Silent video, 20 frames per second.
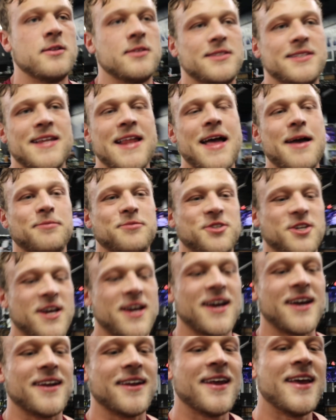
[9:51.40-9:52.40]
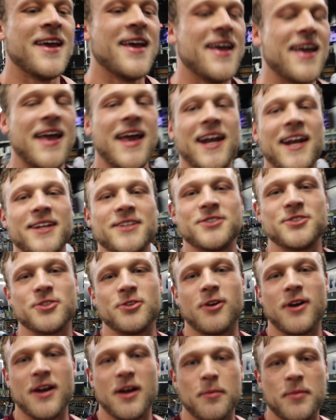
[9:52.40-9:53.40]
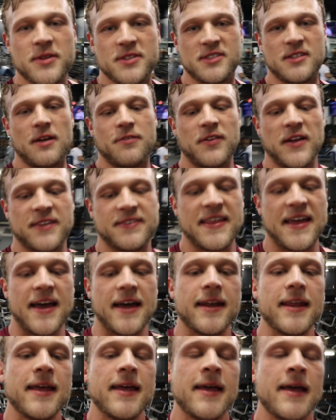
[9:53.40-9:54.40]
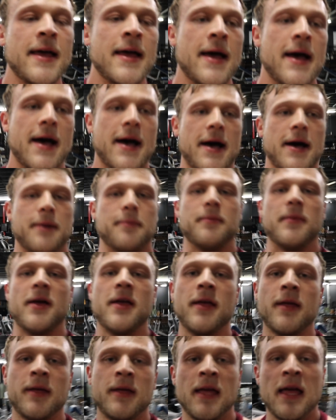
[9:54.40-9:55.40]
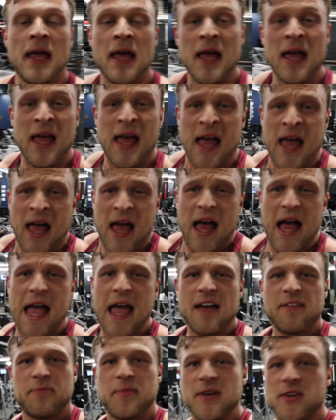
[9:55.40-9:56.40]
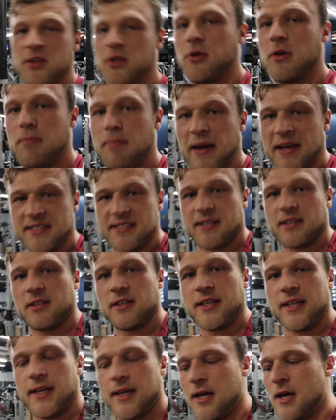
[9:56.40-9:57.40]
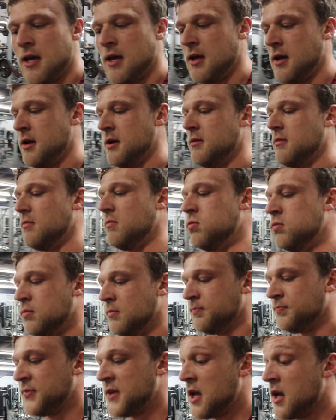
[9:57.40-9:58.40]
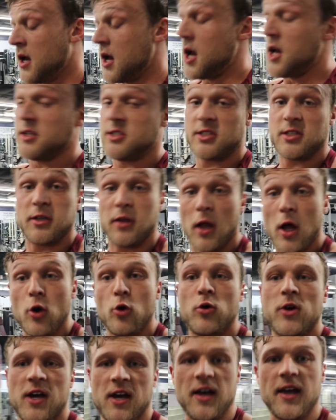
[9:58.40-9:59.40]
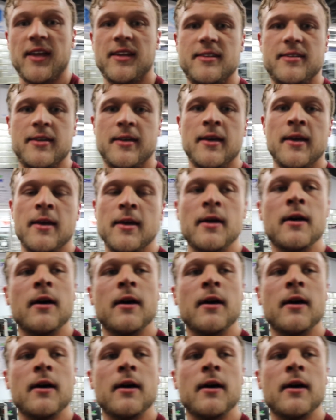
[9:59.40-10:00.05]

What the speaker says: Snapchat and Instagram and stuff like that, I have been doing basically a slow cut